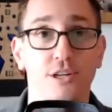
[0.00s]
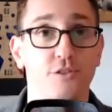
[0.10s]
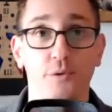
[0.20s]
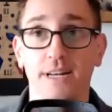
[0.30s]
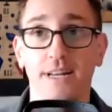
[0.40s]

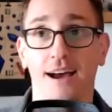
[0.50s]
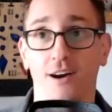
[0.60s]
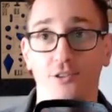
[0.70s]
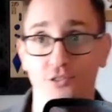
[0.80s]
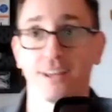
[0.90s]
Just so, redid like, a
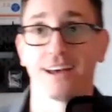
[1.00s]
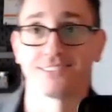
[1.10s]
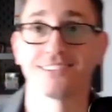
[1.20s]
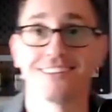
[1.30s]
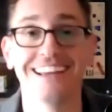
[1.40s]
house. So
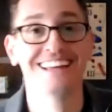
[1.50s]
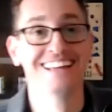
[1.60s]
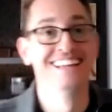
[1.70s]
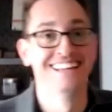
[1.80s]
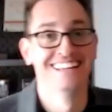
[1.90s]
yes, there
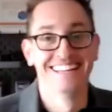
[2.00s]
you go. Right.